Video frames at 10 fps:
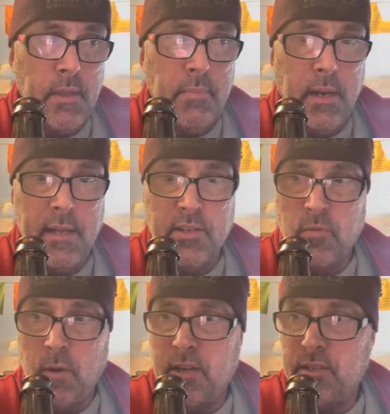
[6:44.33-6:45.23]
But I just
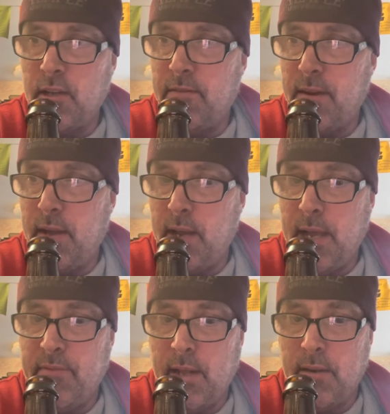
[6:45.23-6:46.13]
wash stuff out, and I
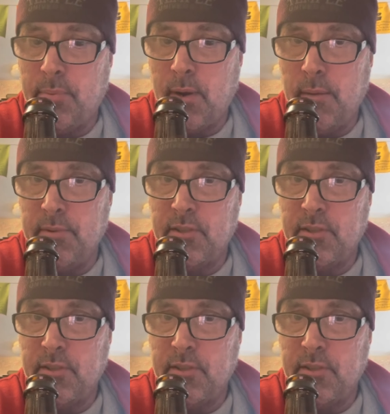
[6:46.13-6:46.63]
haven't had a problem.